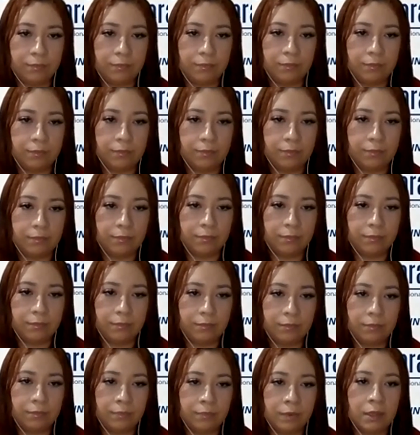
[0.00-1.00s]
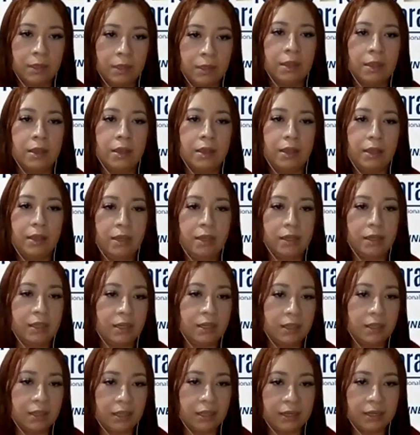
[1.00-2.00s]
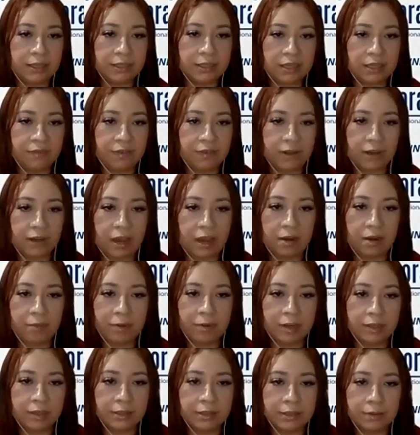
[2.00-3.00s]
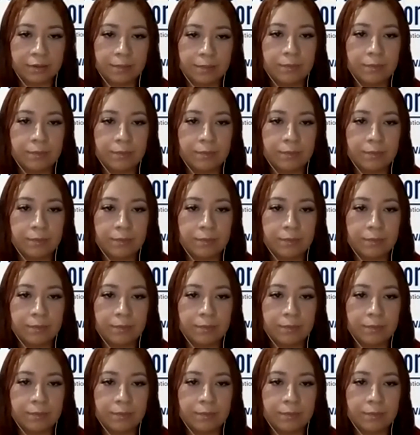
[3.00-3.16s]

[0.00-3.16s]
Present. Ingrid Elizabeth Álvarez.